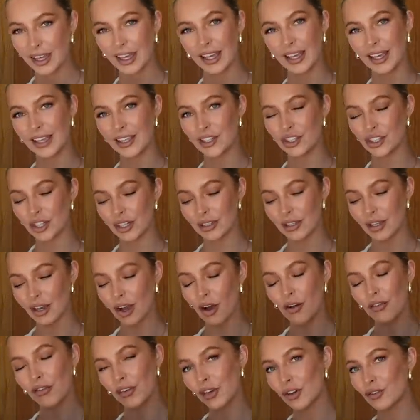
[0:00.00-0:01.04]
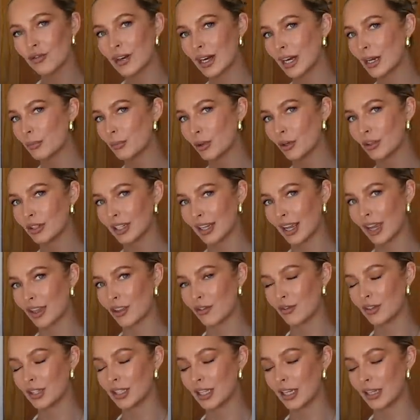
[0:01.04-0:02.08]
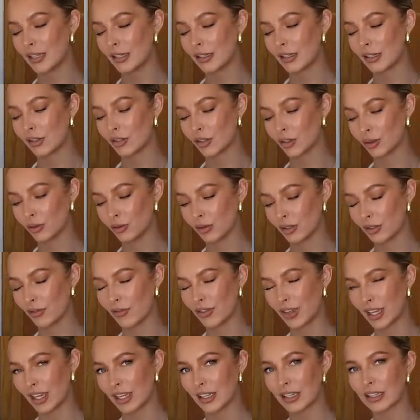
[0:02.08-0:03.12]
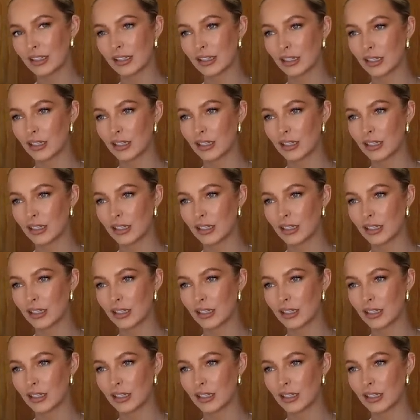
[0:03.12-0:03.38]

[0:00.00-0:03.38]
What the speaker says: It just, I feel really put together in these sorts of things.